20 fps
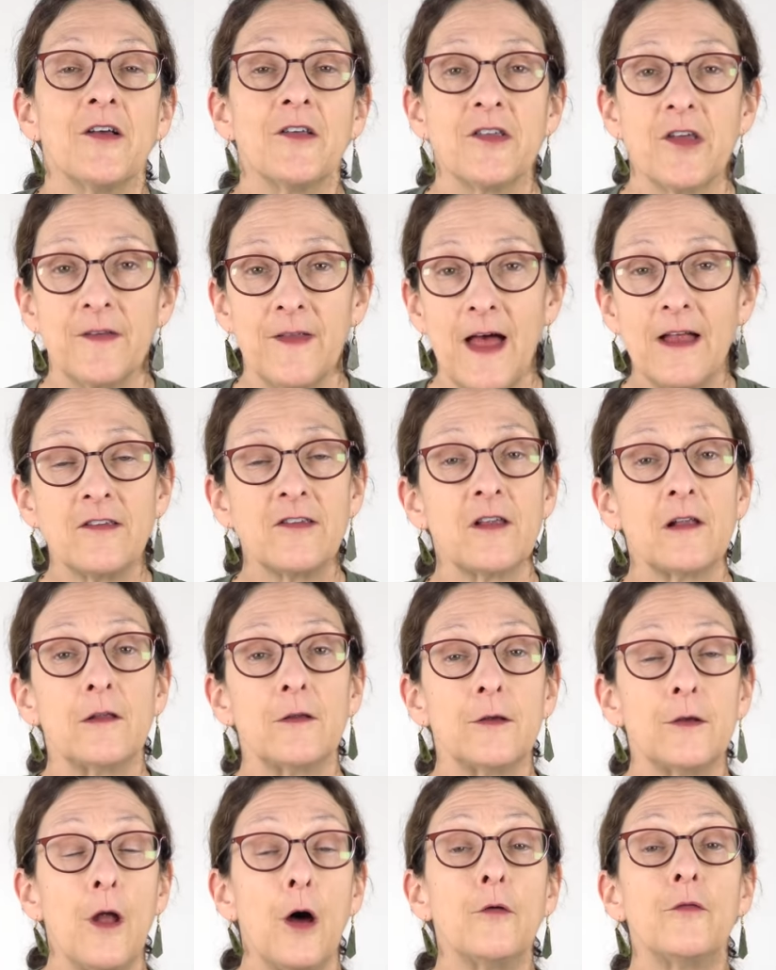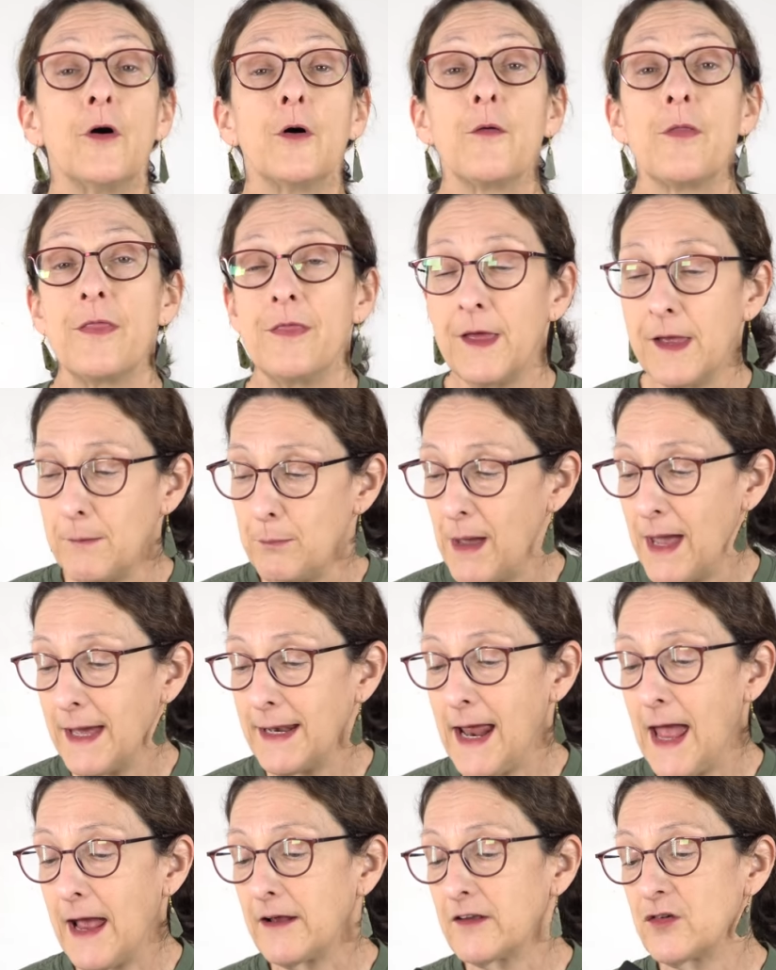So that's the Lenovo
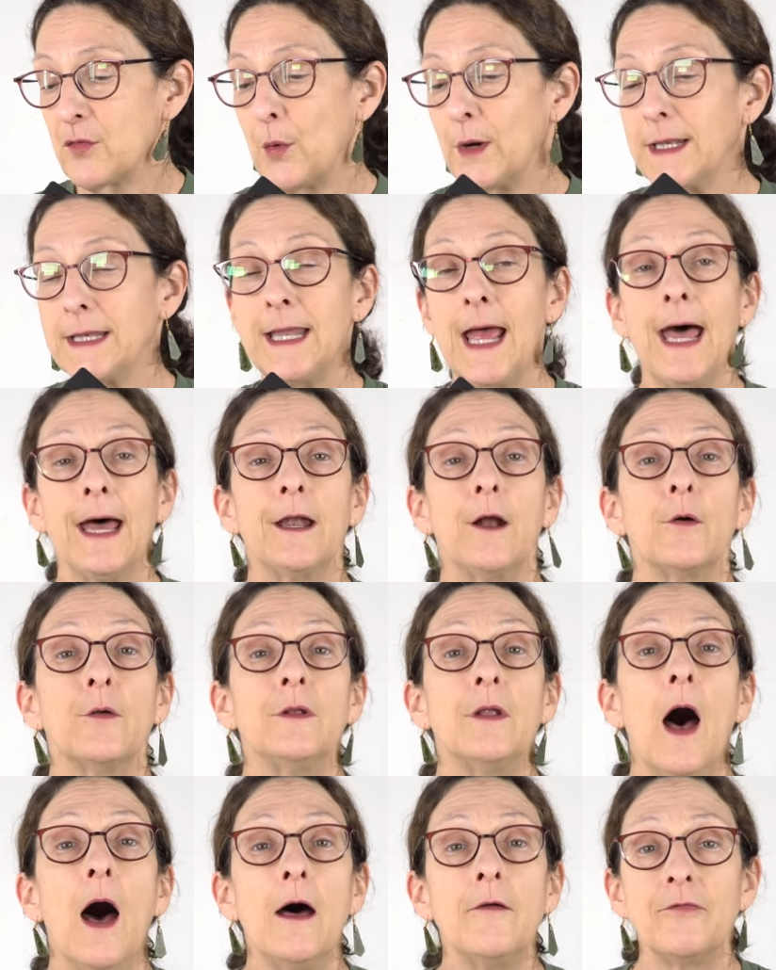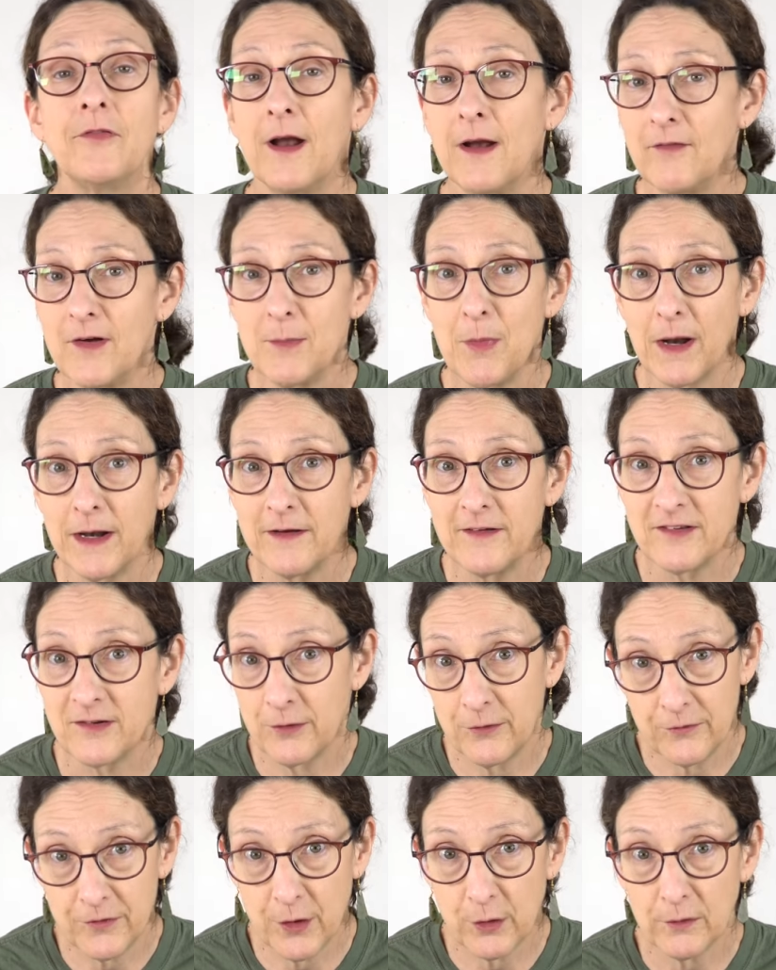ThinkPad X one Nano. Not for everybody.
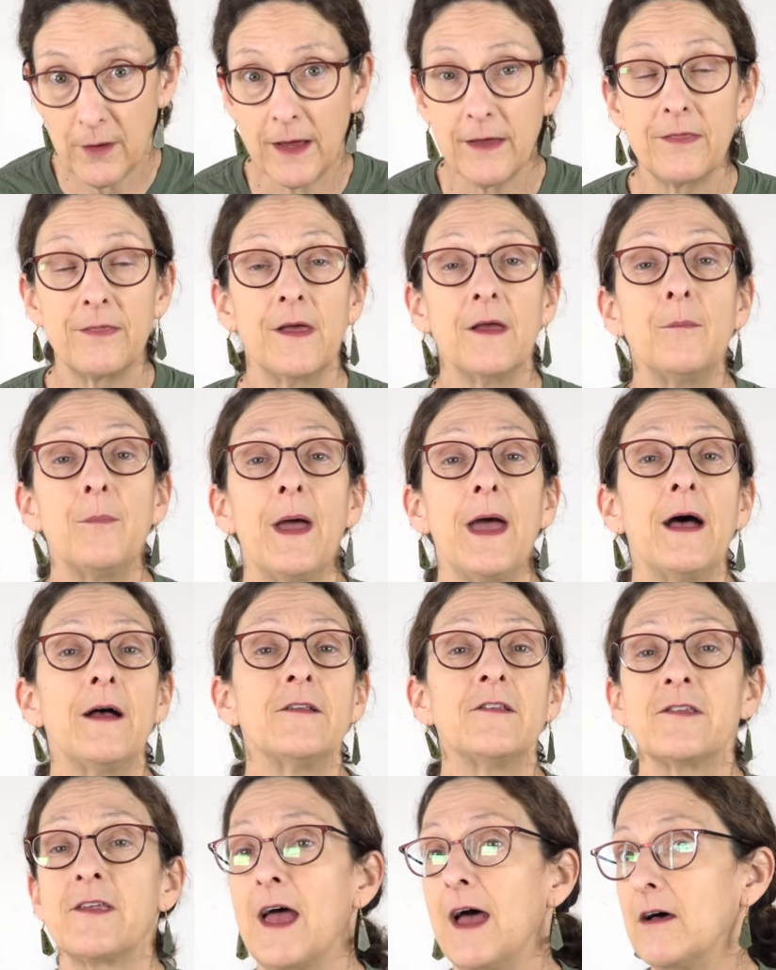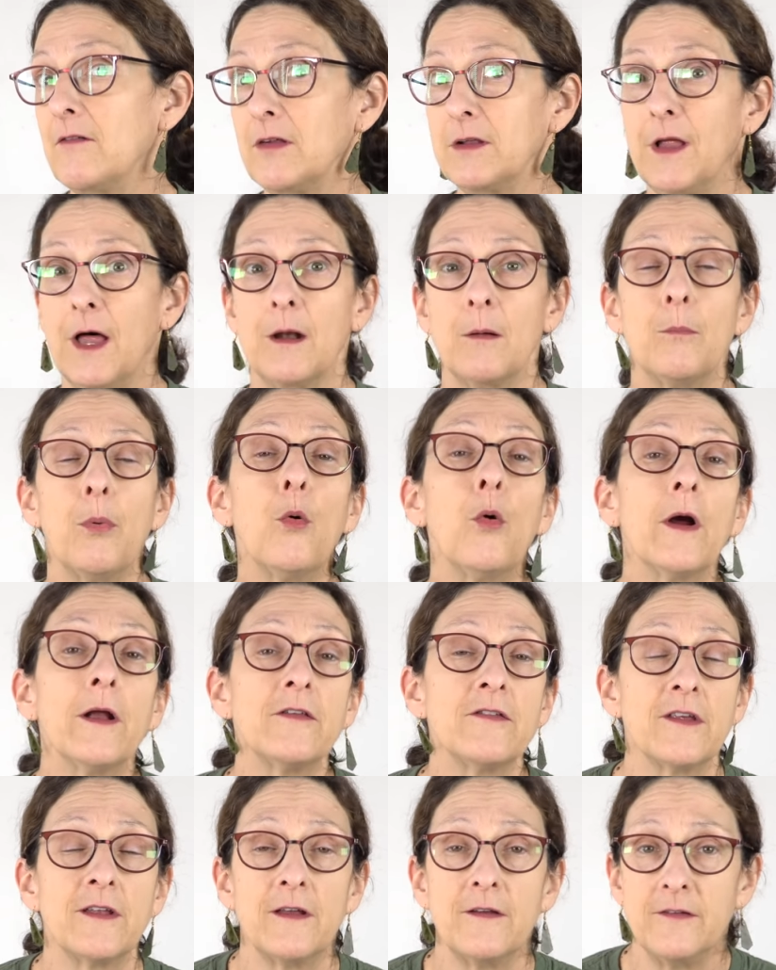Some of you like ThinkPads to have a lot of
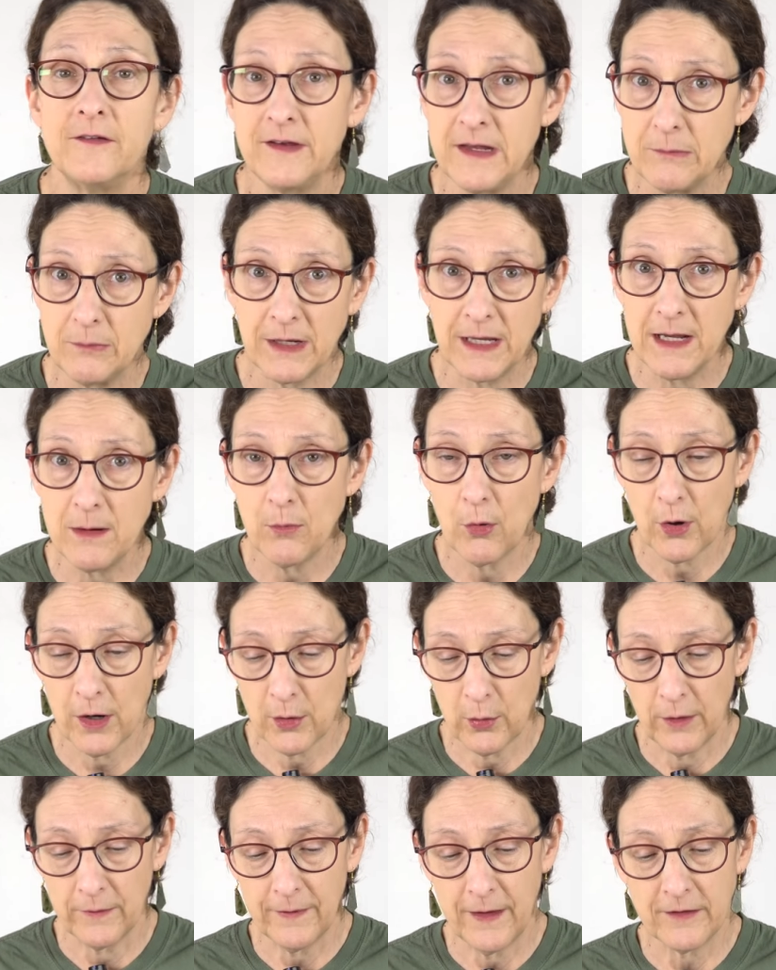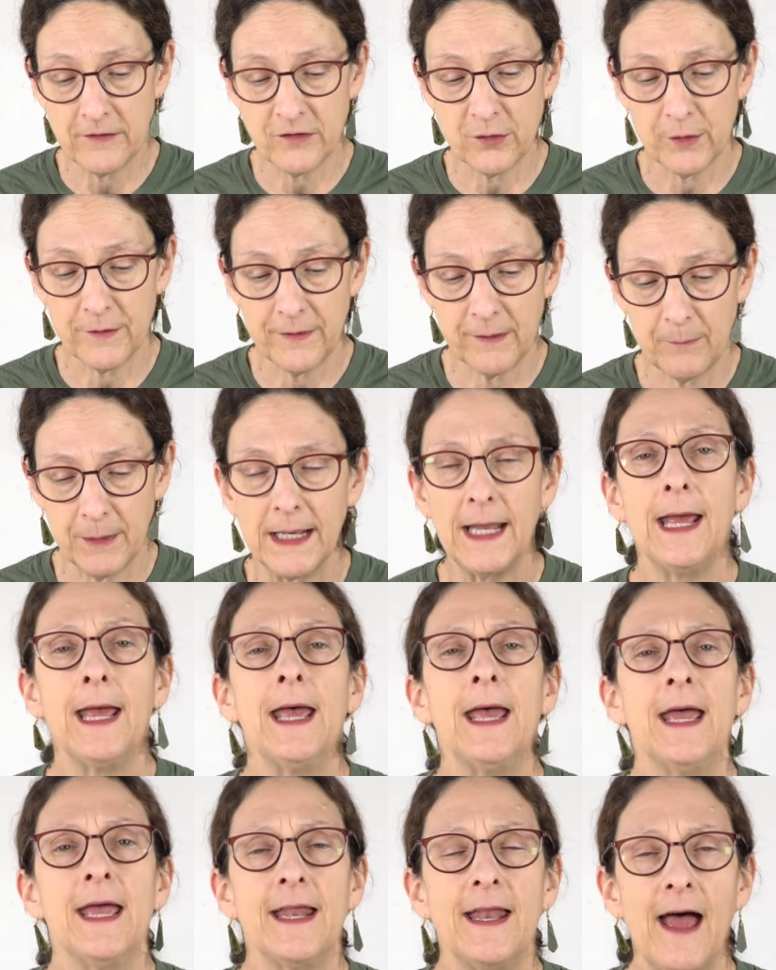ports and a deep keyboard and all that sort of thing, but
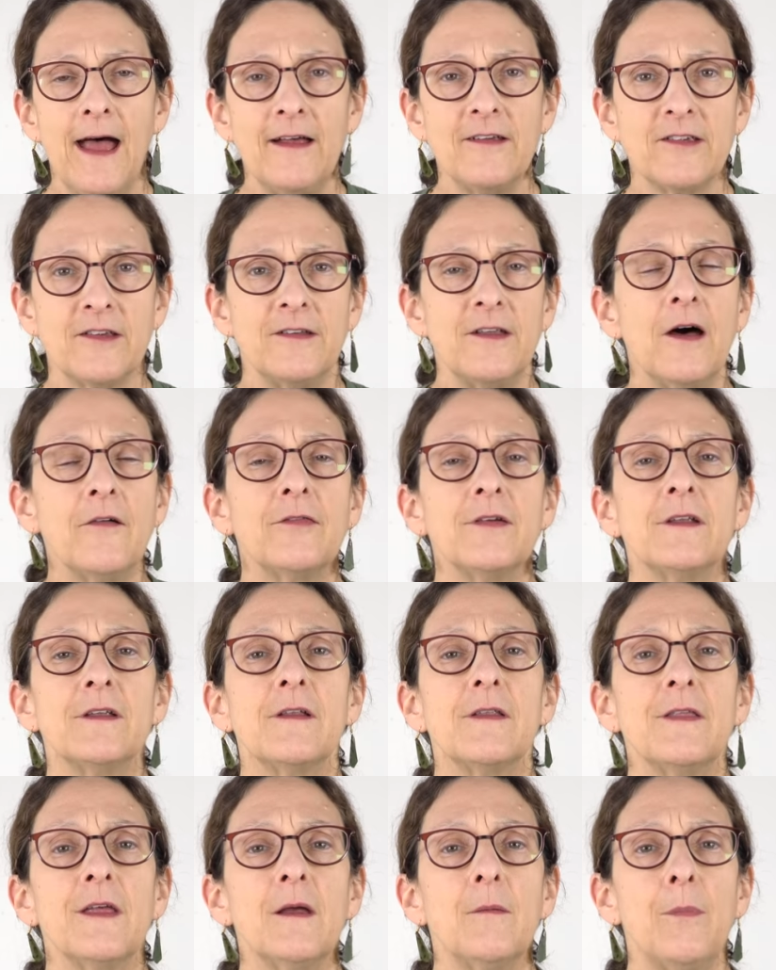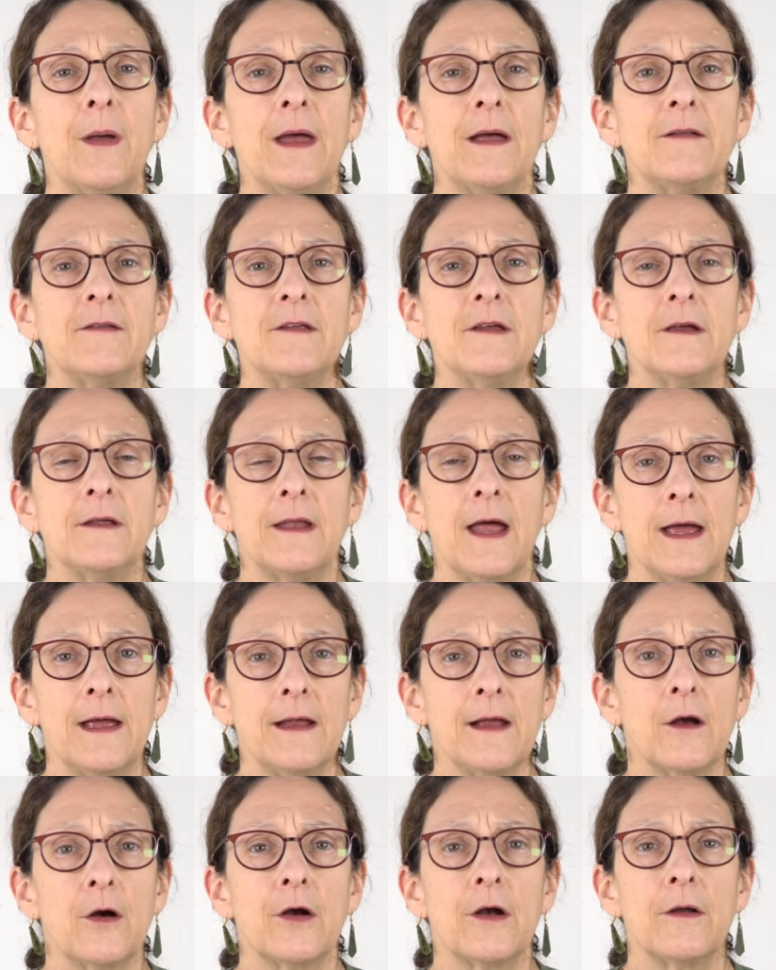it has enough of the ThinkPad D N
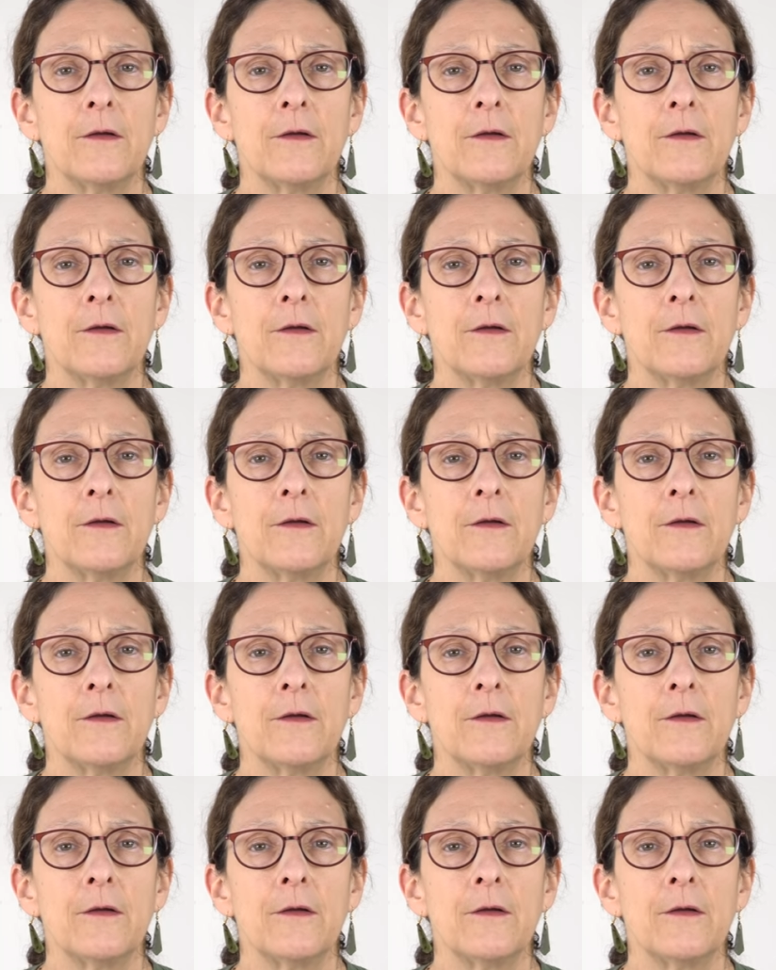A